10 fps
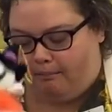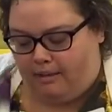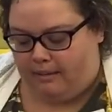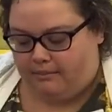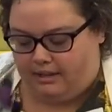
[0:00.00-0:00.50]

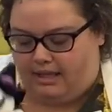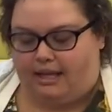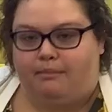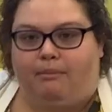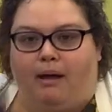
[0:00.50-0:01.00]

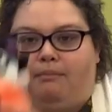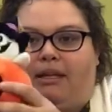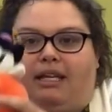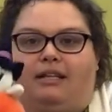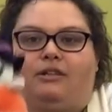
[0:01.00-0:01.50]
Pumpkin,
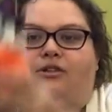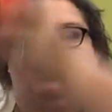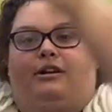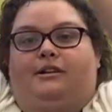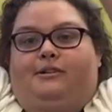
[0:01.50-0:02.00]
pumpkin, trick
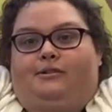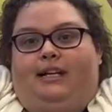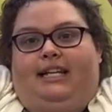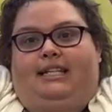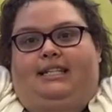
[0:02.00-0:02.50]
or
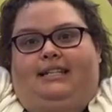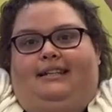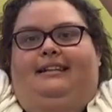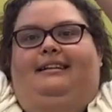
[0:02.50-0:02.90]
treat.